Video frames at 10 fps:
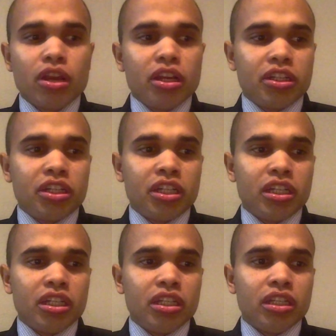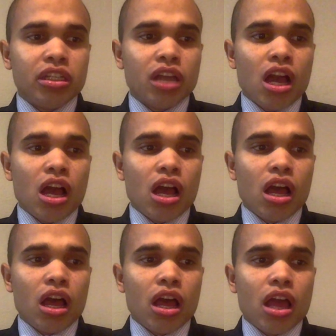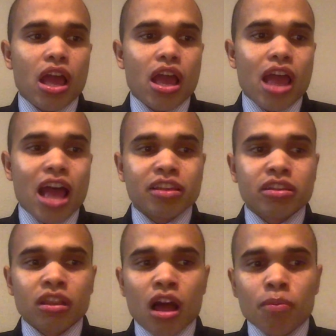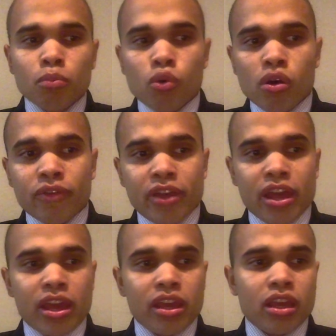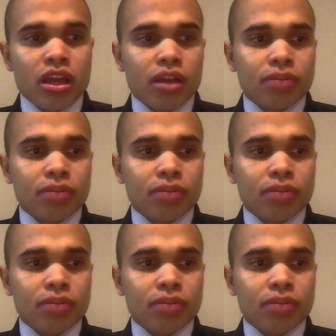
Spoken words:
She has a lot more of a